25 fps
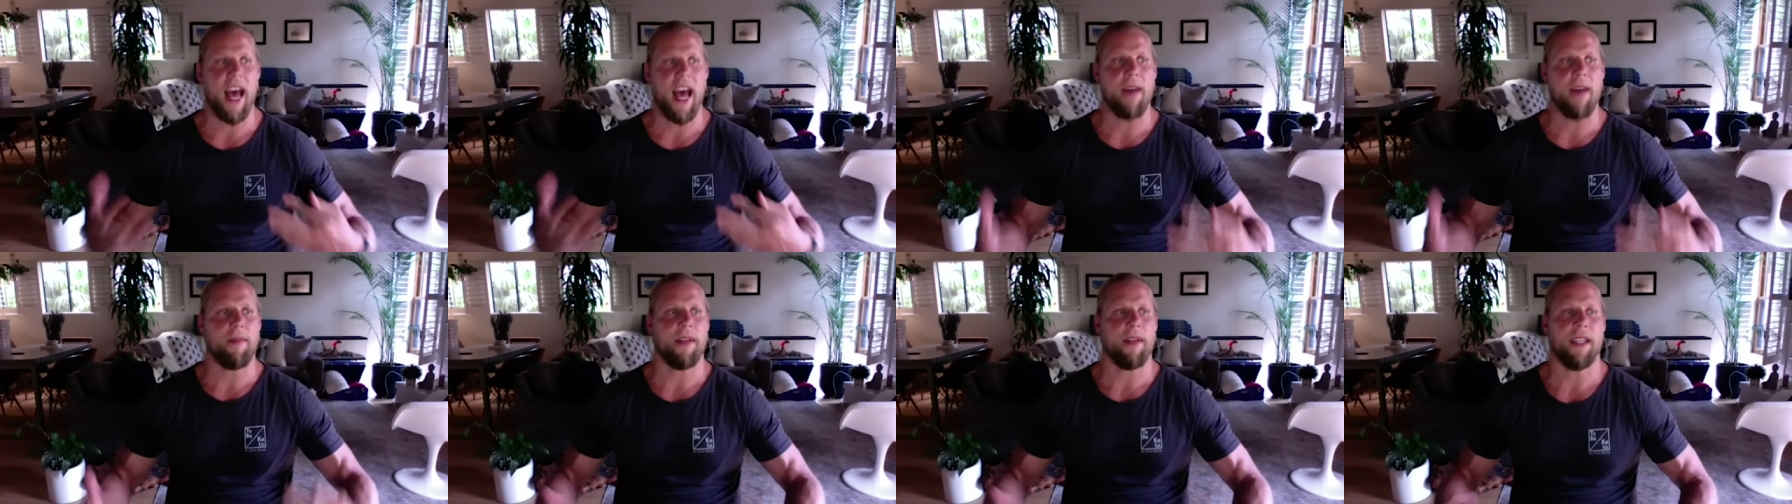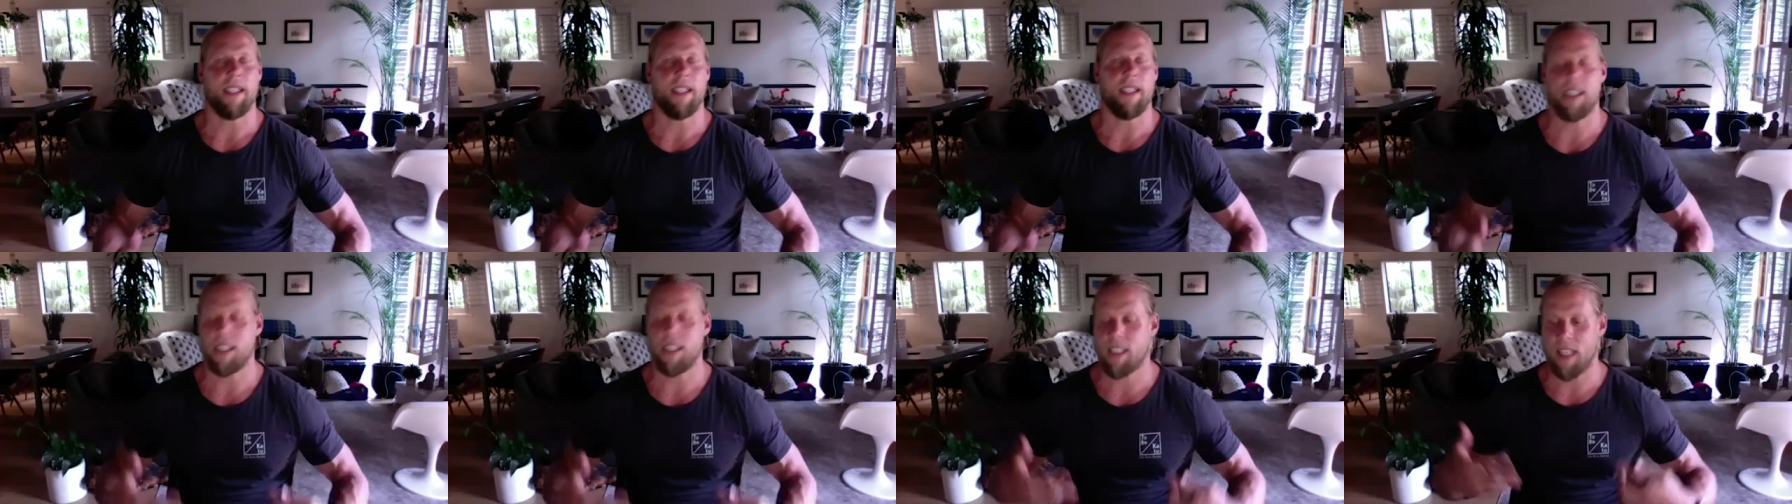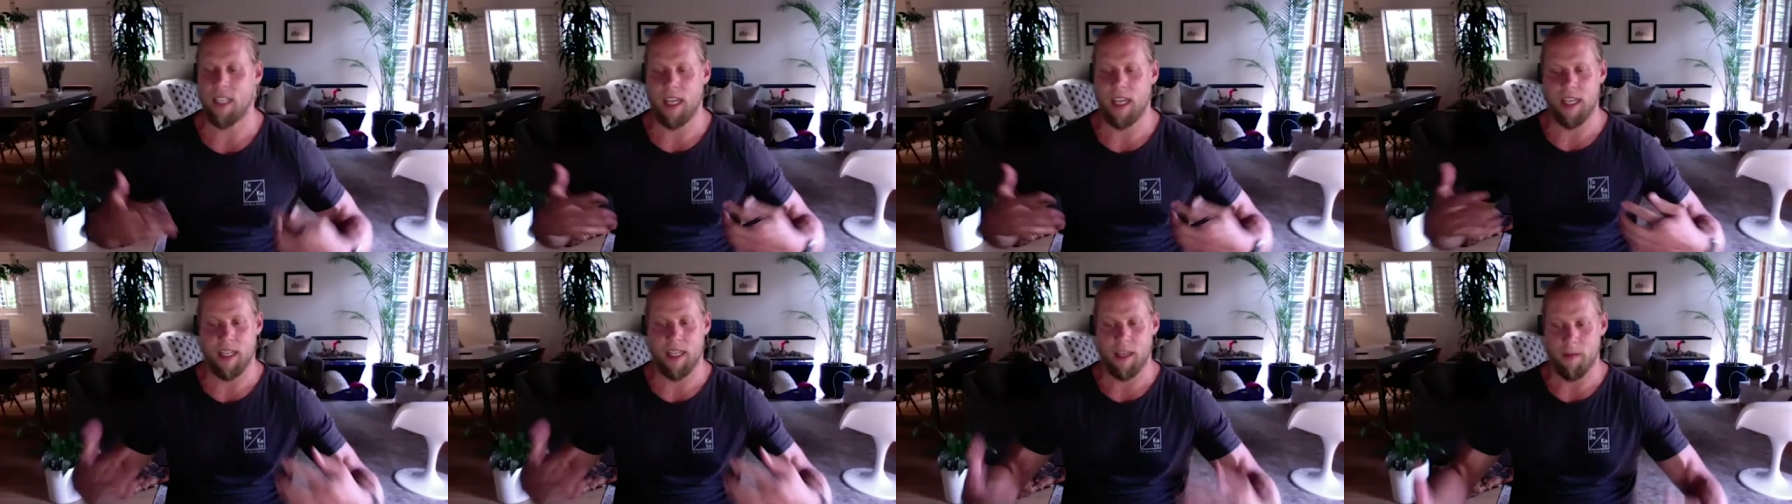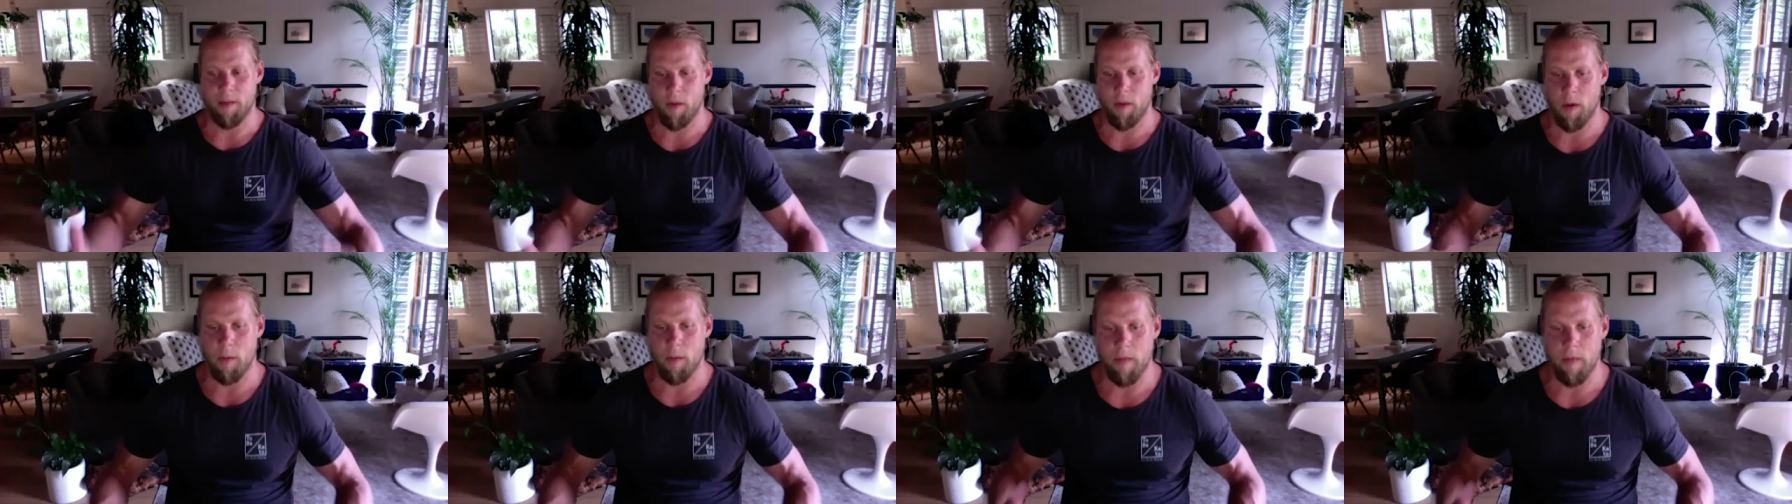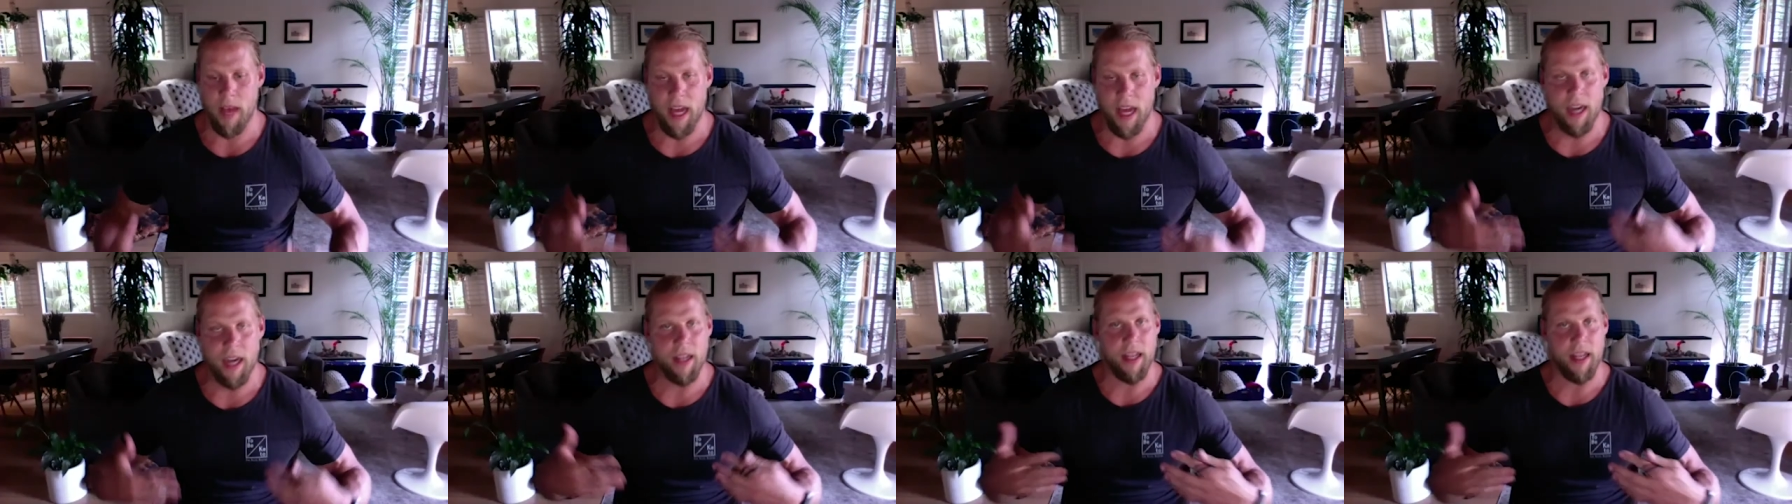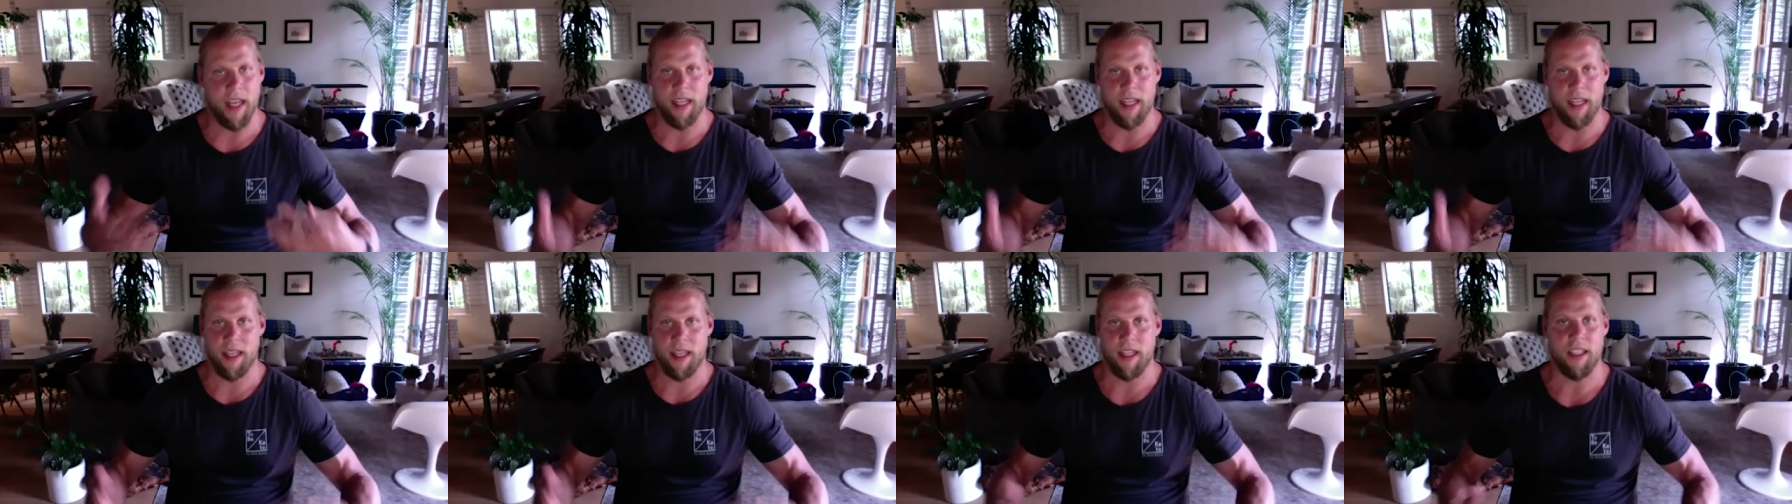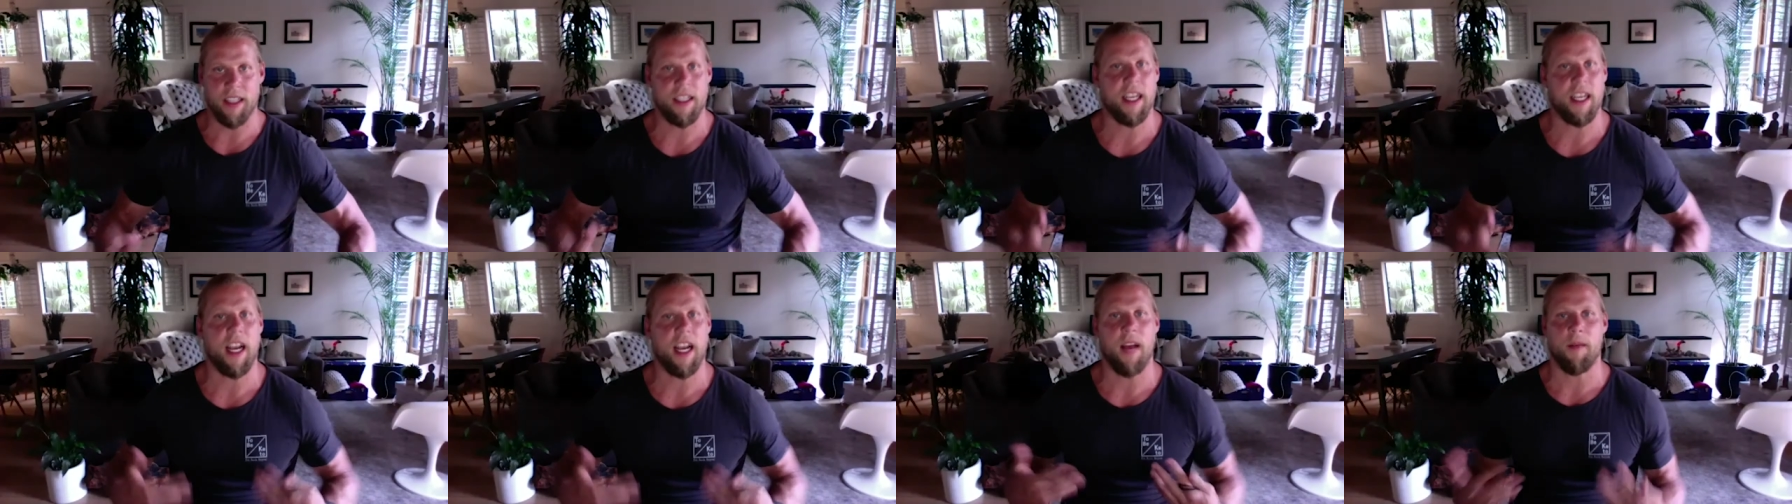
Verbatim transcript: but just like the moment like just like